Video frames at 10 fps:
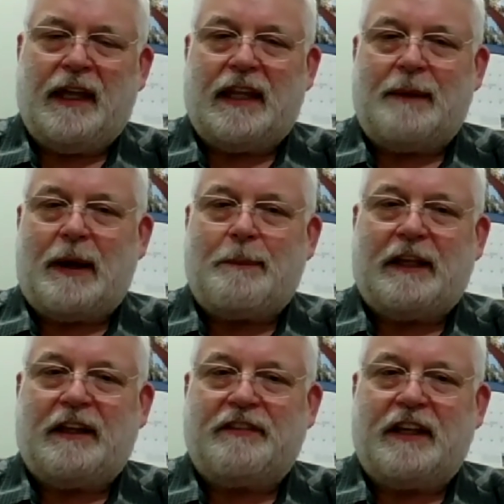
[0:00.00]
they might be
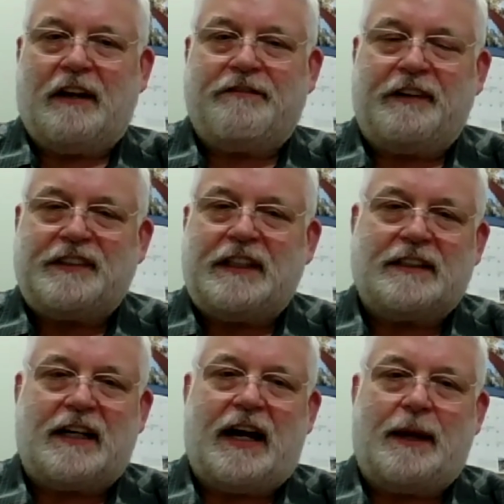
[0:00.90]
lifting it 15
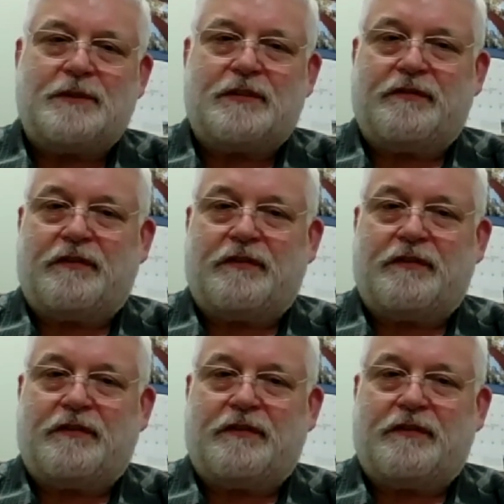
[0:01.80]
times